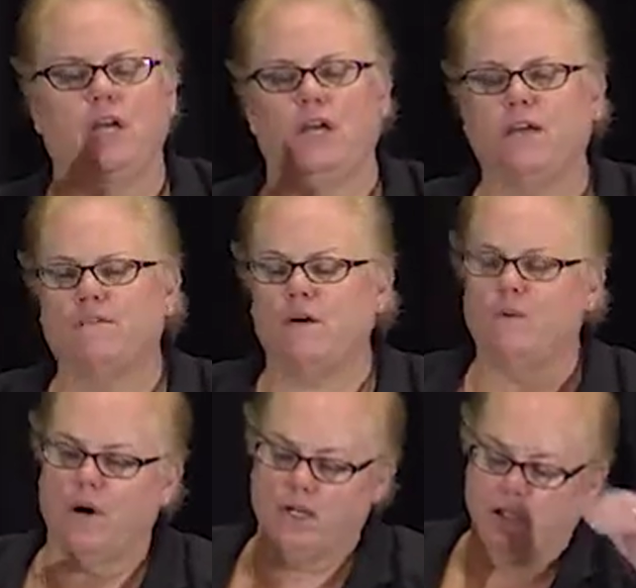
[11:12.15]
If I
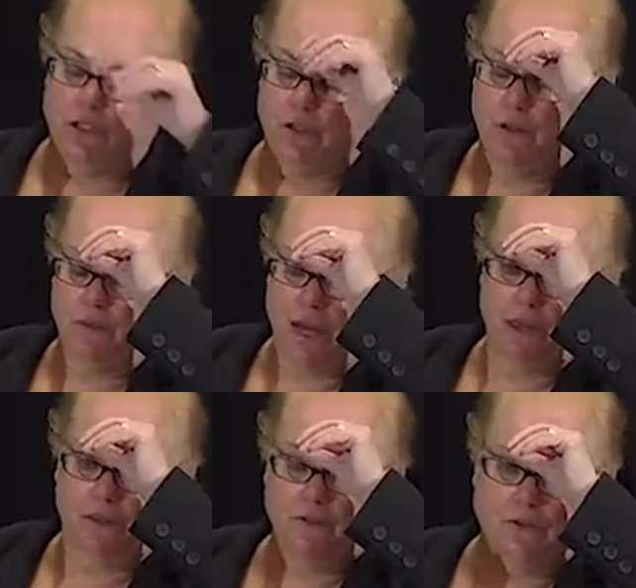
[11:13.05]
wanted to do the
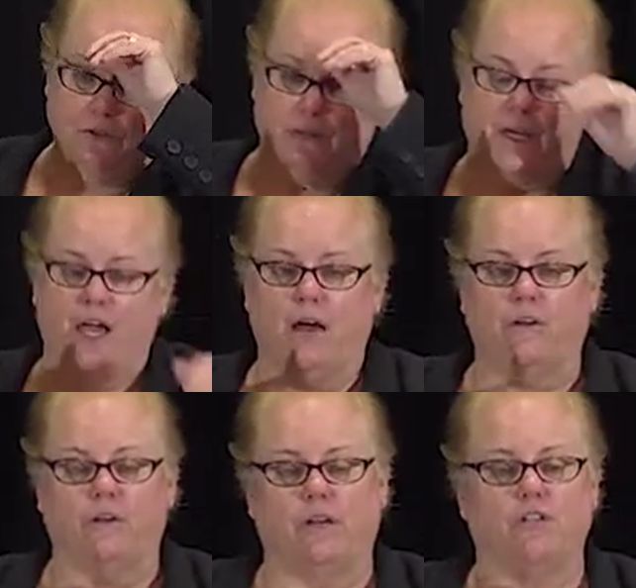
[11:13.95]
math and do some of the
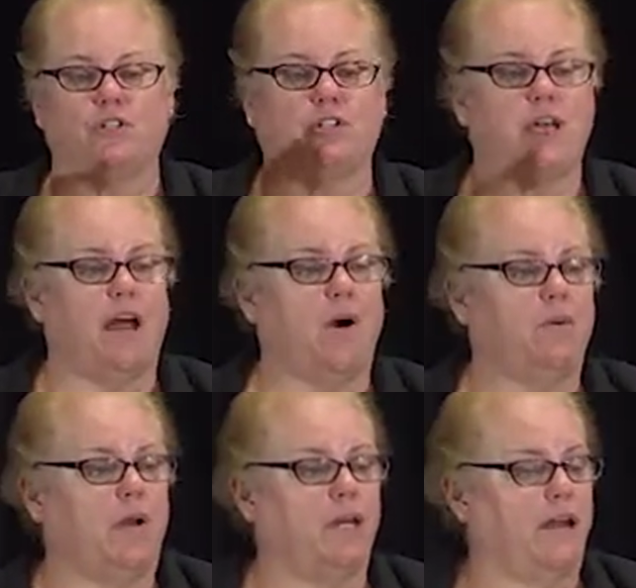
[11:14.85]
calculations, how
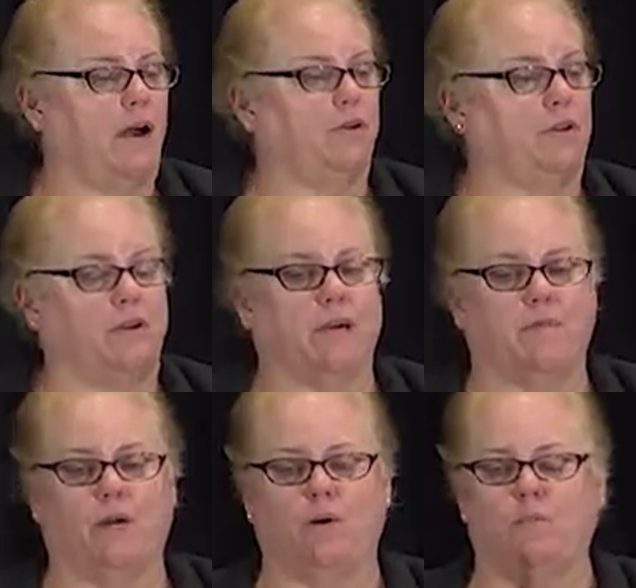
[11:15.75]
would I calculate
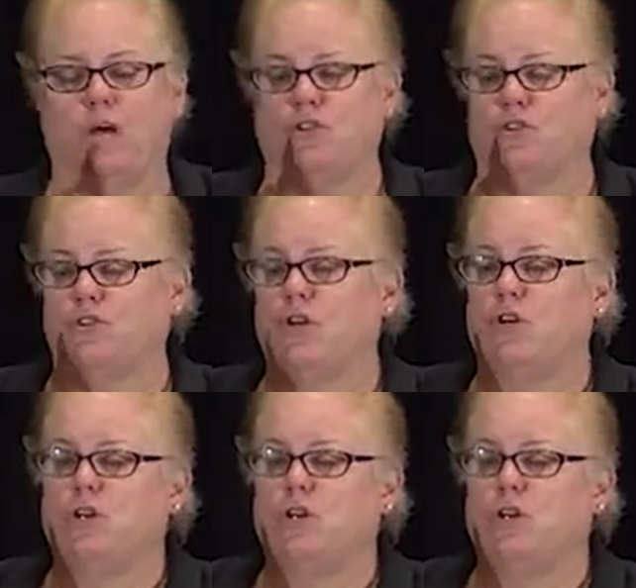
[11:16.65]
my own measures?